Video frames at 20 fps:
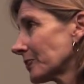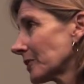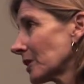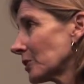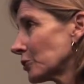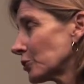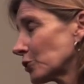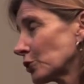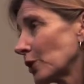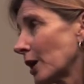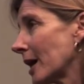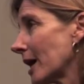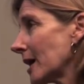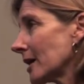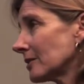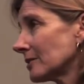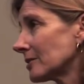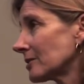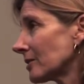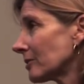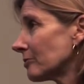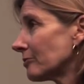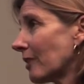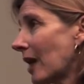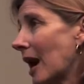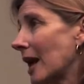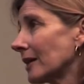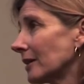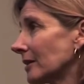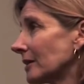strands of
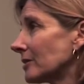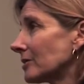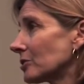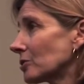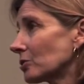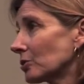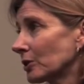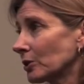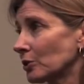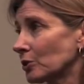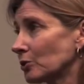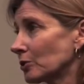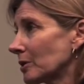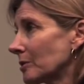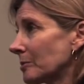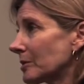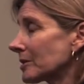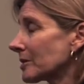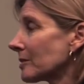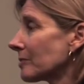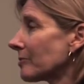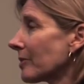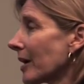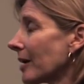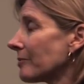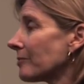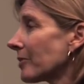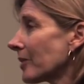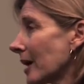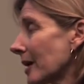violence or extremism
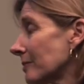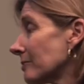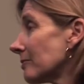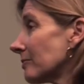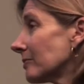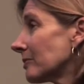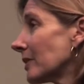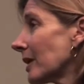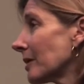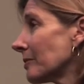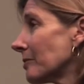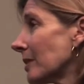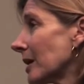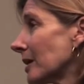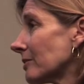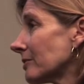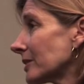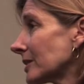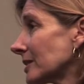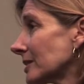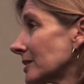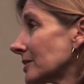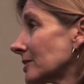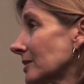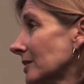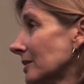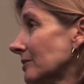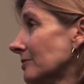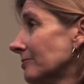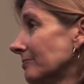that may have
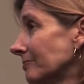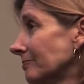existed.